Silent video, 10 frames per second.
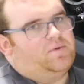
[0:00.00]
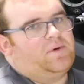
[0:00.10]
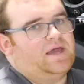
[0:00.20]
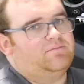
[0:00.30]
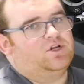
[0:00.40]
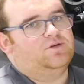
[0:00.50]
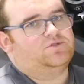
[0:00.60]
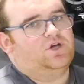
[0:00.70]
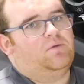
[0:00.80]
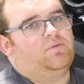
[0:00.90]
pipe loops
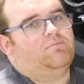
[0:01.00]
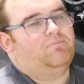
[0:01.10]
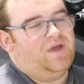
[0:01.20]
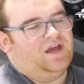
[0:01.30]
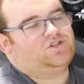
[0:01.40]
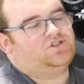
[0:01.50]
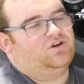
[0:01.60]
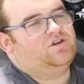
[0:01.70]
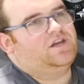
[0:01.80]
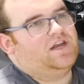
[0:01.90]
up, make
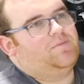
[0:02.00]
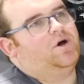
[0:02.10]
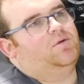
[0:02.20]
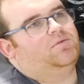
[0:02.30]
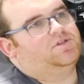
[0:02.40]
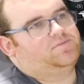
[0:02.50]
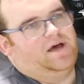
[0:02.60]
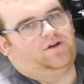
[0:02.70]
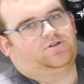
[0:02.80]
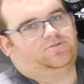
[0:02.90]
sure you nib it up with the
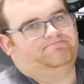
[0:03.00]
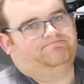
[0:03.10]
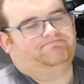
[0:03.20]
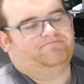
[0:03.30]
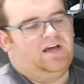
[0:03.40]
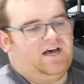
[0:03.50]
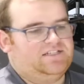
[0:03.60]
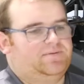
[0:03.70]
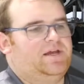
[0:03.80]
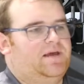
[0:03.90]
spanners. It has
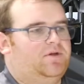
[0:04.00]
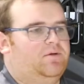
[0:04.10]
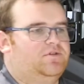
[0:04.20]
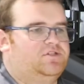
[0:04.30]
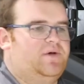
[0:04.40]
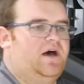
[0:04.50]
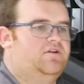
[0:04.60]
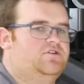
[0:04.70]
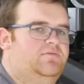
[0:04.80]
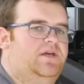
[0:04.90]
to be nipped up with the
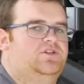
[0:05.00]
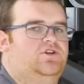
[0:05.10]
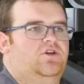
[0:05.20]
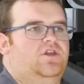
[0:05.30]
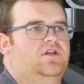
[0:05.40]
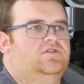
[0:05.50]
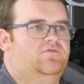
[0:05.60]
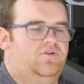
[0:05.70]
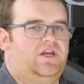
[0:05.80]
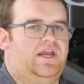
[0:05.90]
spanners to make sure that it's
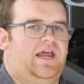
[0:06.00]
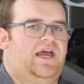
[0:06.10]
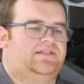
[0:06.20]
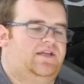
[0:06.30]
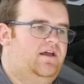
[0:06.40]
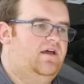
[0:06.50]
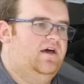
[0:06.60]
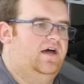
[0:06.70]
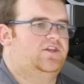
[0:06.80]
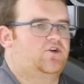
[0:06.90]
fully connected
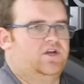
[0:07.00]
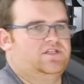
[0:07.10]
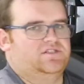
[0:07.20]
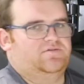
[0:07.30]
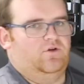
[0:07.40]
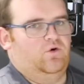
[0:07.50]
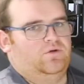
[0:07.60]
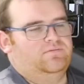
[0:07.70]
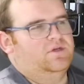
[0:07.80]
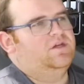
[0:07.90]
and the grease is flowing.
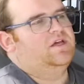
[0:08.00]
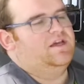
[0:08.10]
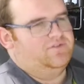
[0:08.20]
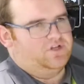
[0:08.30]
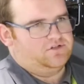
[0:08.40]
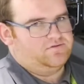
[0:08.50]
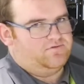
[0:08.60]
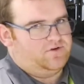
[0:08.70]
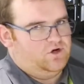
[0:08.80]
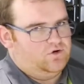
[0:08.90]
If it doesn't
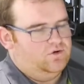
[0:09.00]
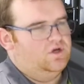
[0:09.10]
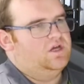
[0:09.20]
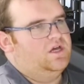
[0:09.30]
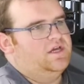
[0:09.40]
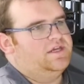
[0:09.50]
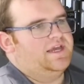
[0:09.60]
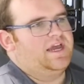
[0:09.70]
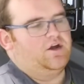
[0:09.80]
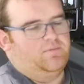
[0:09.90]
flow, you
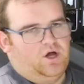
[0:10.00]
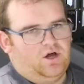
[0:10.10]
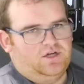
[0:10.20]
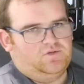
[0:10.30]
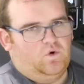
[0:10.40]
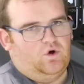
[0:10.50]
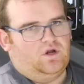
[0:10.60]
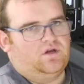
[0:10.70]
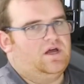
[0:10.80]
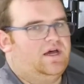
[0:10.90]
get your blockage
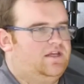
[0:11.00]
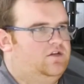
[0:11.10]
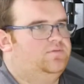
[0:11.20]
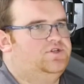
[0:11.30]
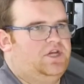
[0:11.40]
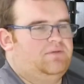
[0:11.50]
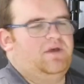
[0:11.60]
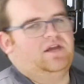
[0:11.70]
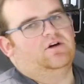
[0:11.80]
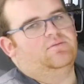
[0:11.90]
warning and then your machine
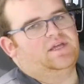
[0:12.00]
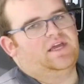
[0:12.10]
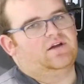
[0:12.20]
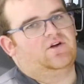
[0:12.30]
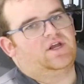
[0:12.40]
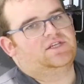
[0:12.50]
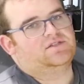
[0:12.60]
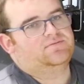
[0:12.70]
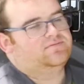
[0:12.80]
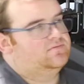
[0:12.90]
might not be getting
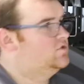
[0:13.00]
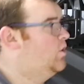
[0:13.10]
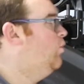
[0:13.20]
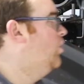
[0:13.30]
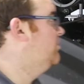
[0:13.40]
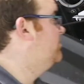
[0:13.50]
greased. So one